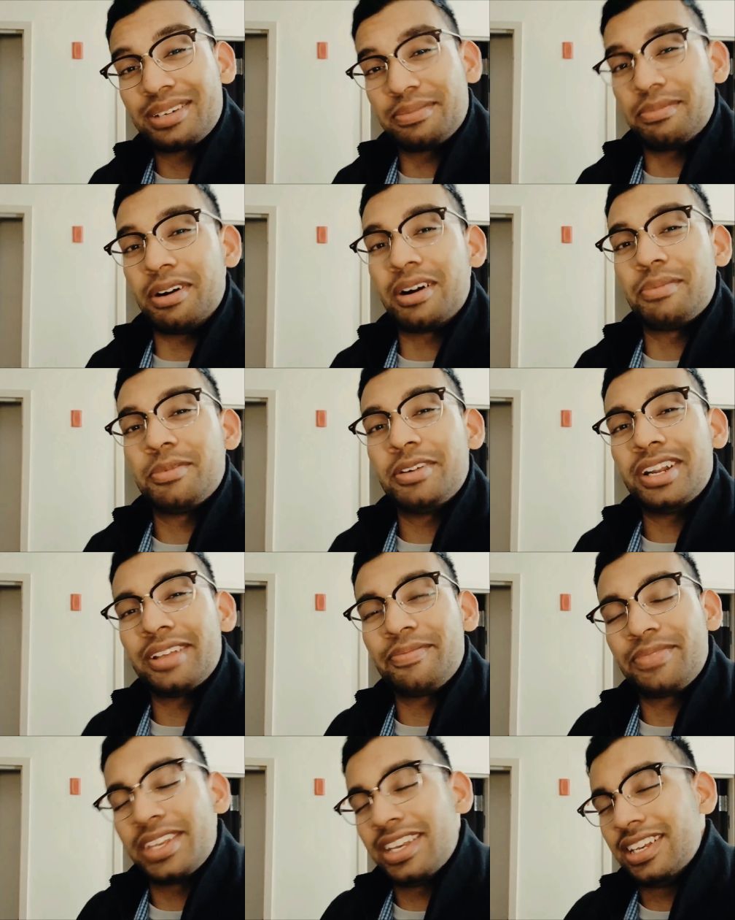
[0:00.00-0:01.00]
tomorrow
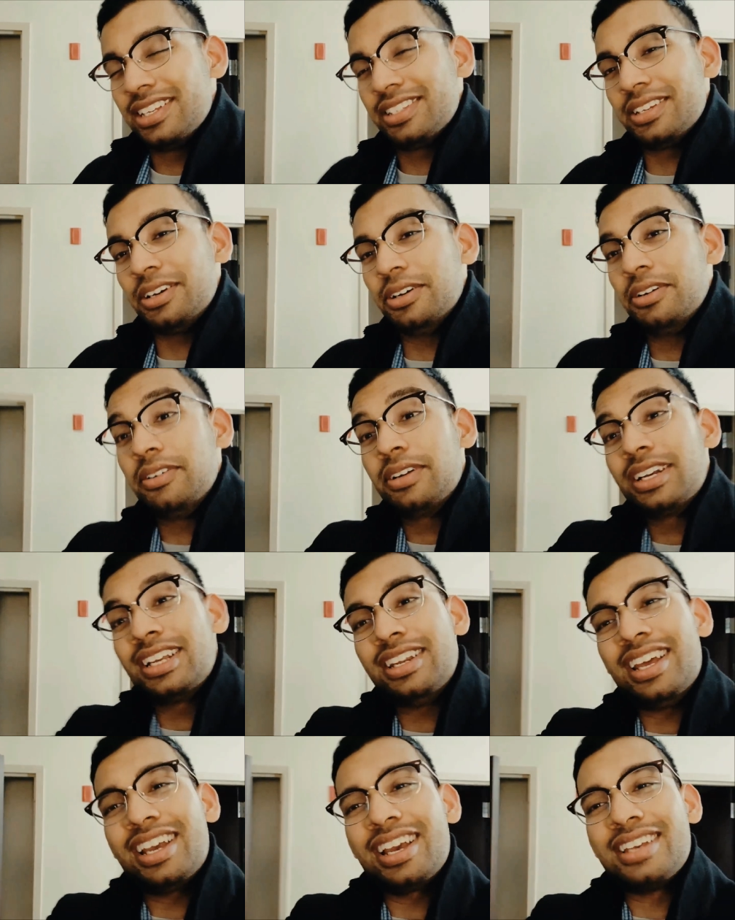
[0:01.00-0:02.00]
morning. So,
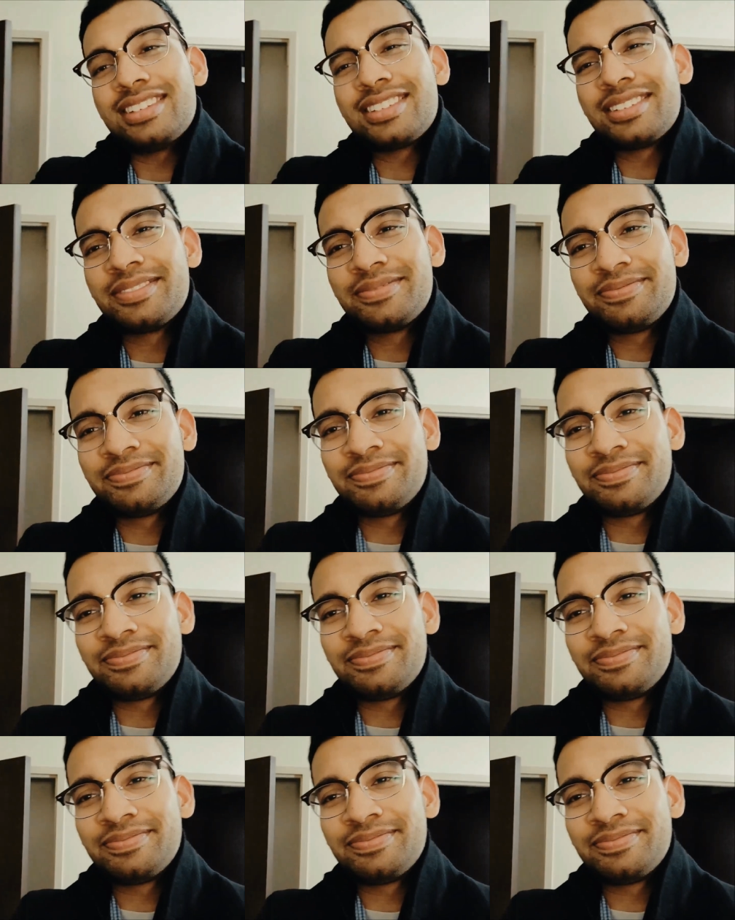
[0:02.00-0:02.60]
good night, guys.